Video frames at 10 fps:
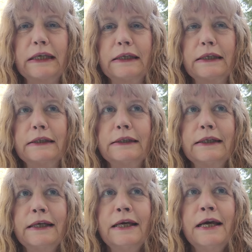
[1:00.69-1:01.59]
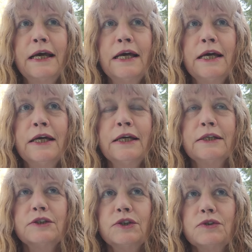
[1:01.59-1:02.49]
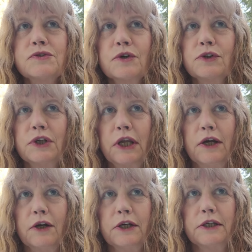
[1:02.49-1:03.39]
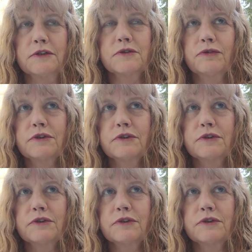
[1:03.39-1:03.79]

in to certain areas. For